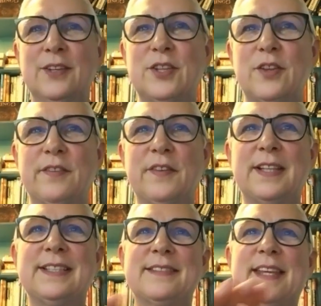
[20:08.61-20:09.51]
So they've
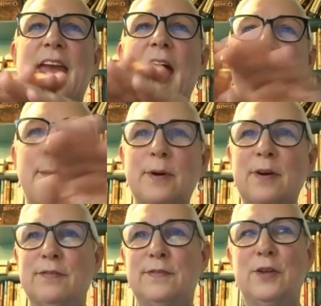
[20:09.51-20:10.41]
got this cap
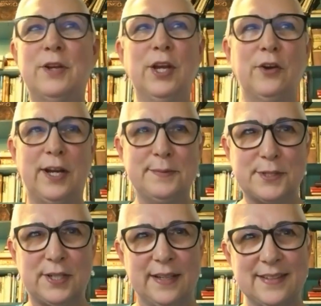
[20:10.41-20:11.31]
of floating
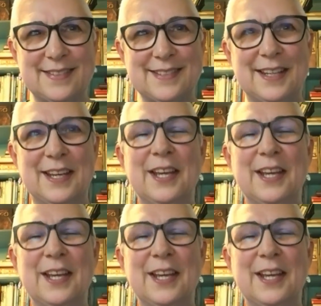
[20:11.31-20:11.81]
grape skins.